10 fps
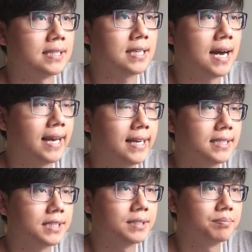guy
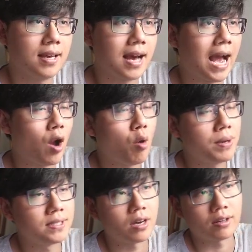is. I hope
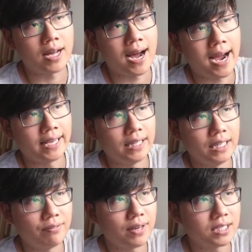he's not on a high
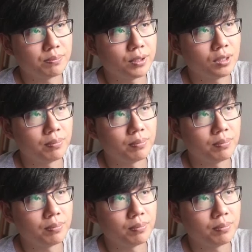defense build,